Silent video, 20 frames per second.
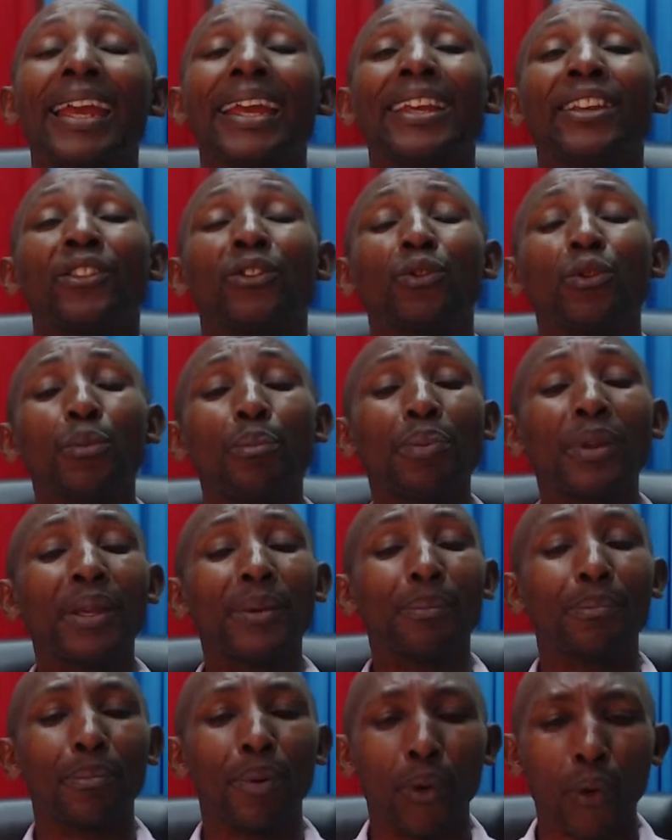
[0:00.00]
It should
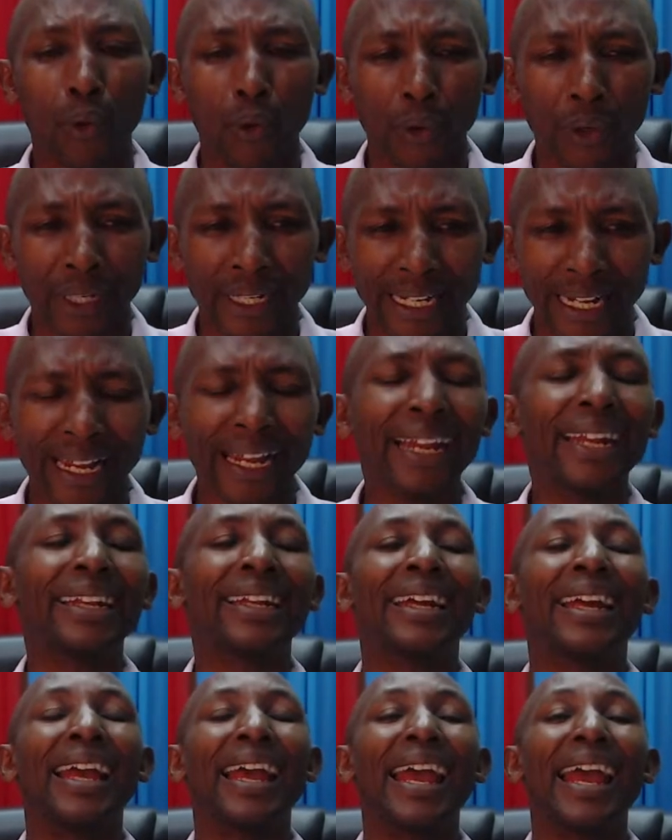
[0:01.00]
be
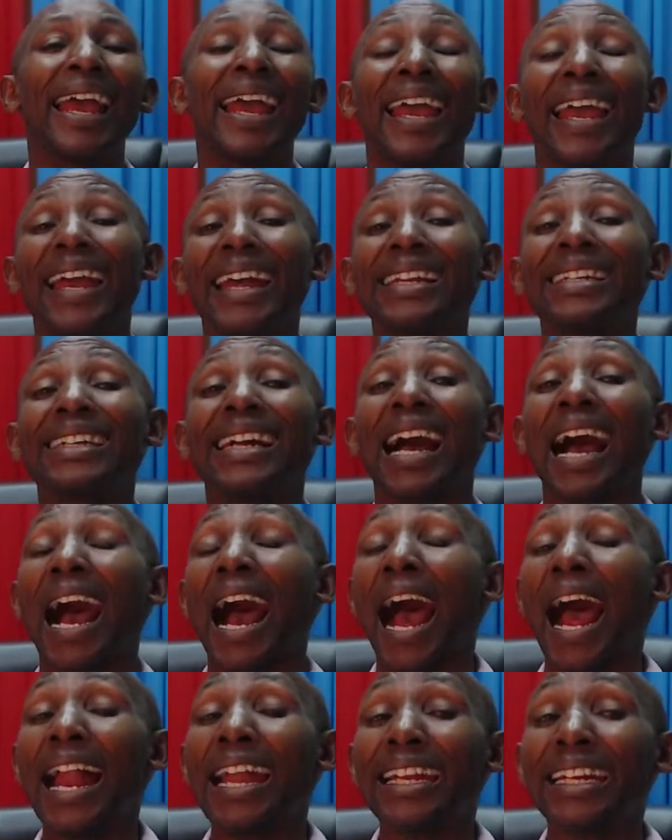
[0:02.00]
bolded and
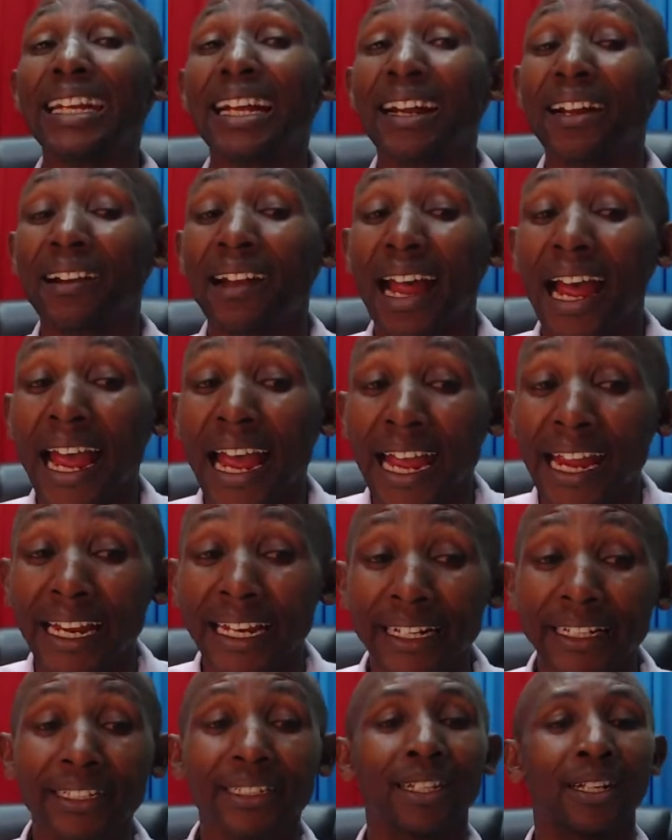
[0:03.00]

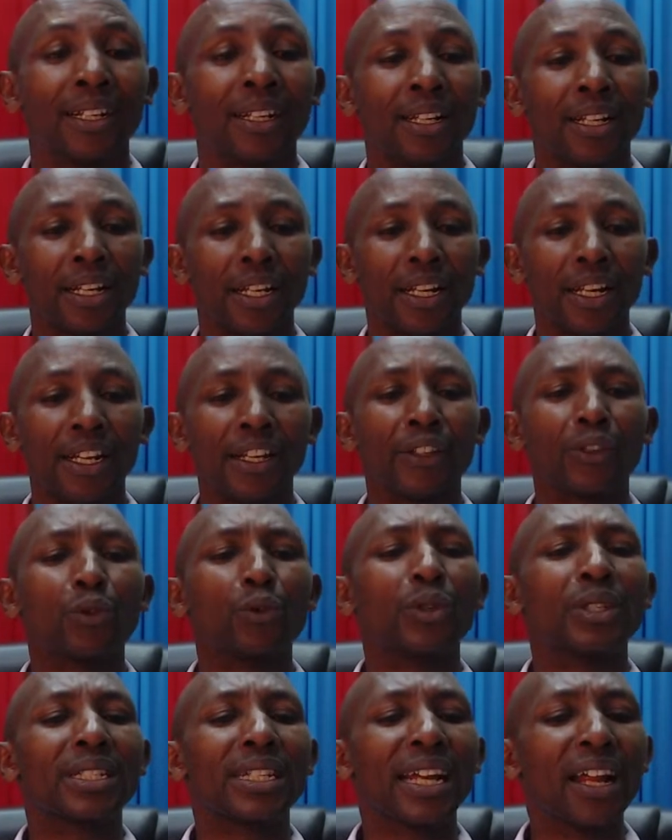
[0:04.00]
underlined. It
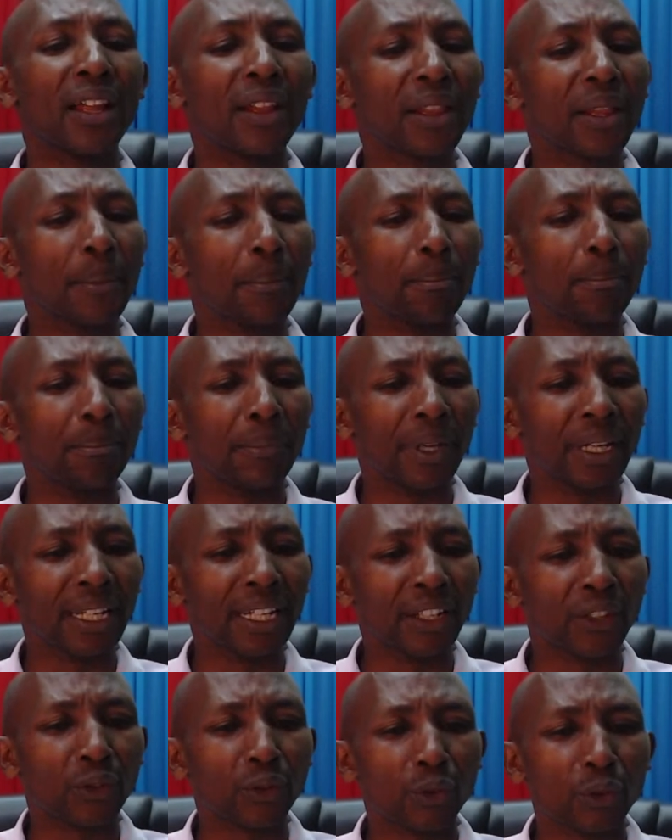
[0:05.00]
should
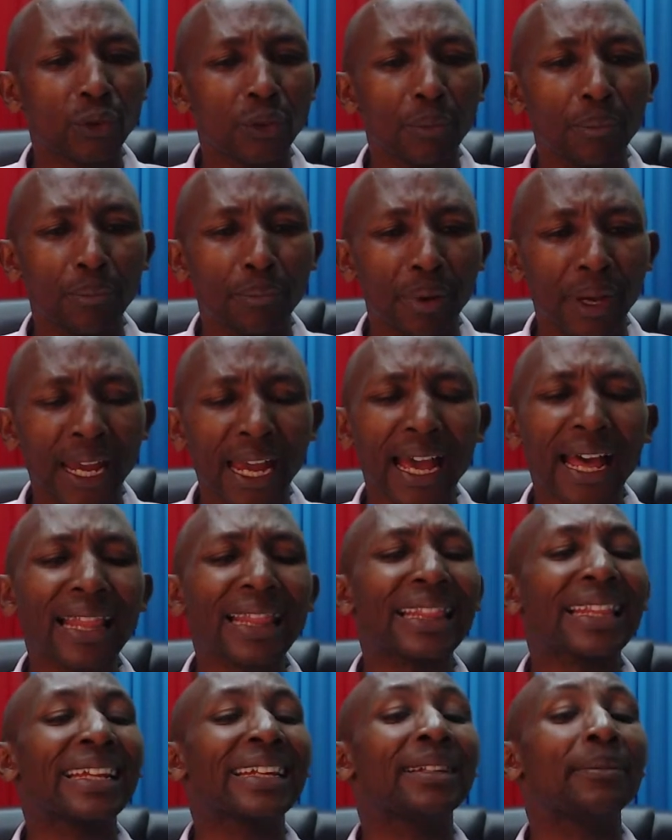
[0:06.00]

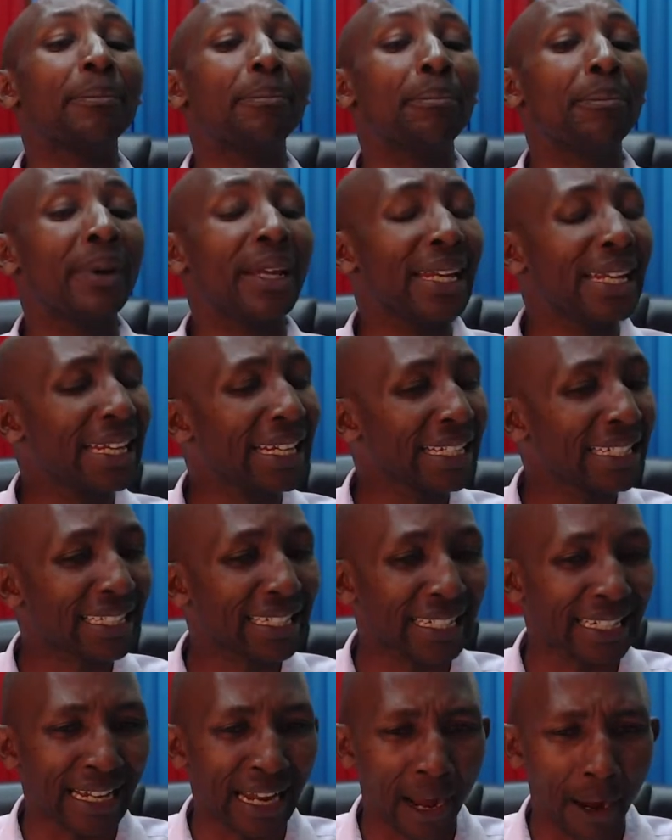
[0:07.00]
bear the
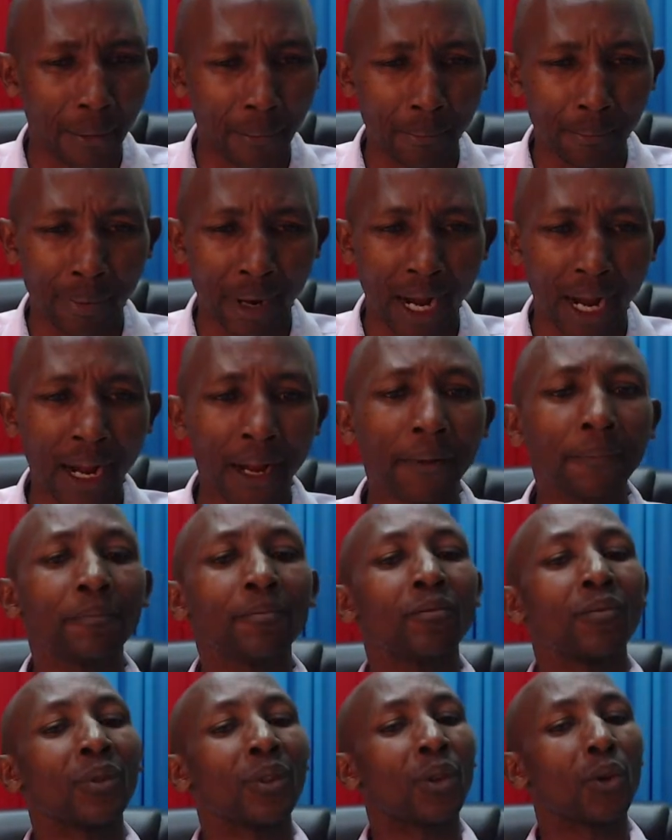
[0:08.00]
minute number.
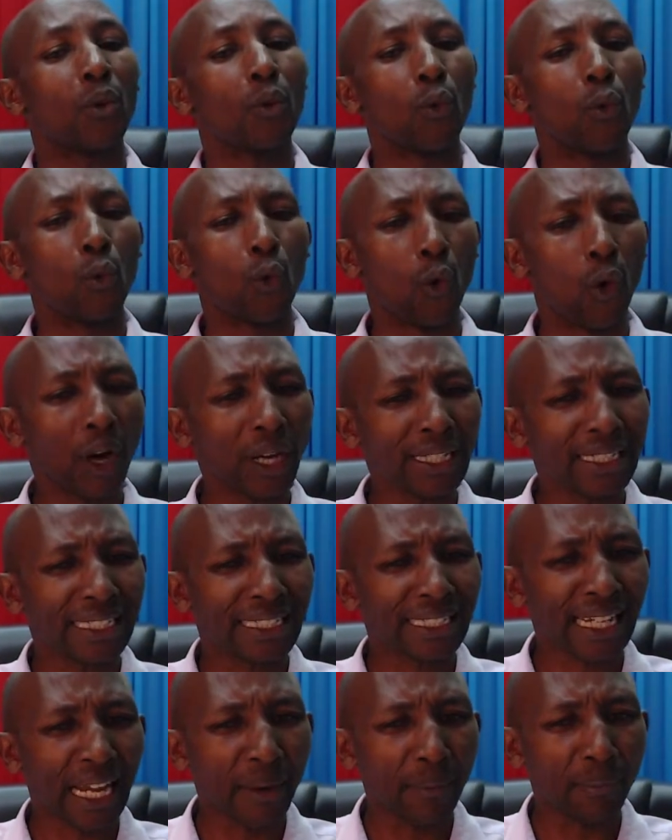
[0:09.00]

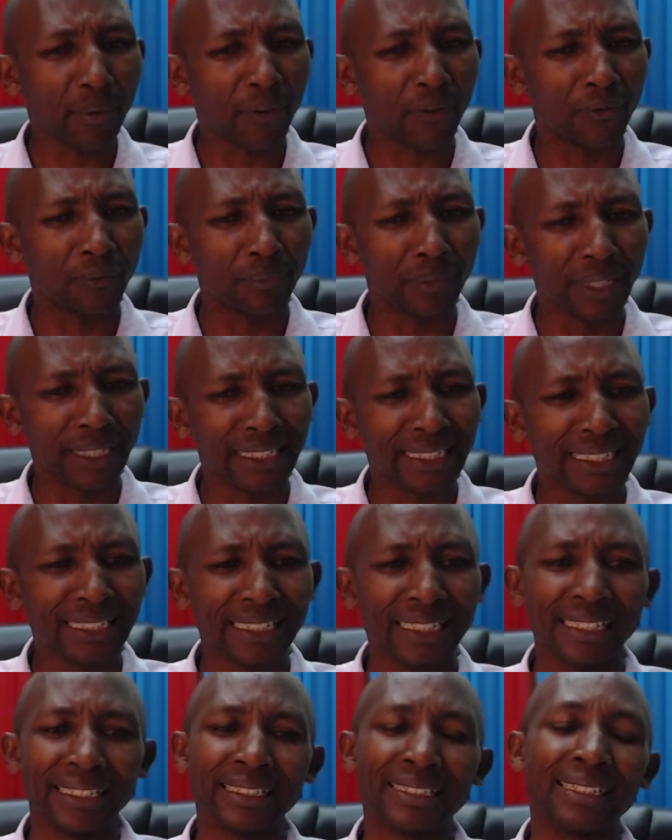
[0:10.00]
What type of
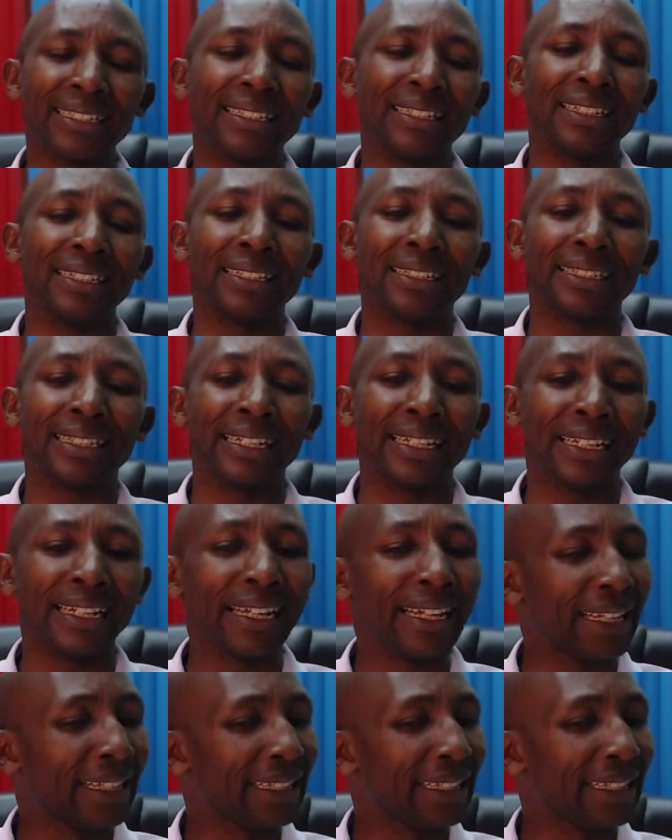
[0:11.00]
meeting it is?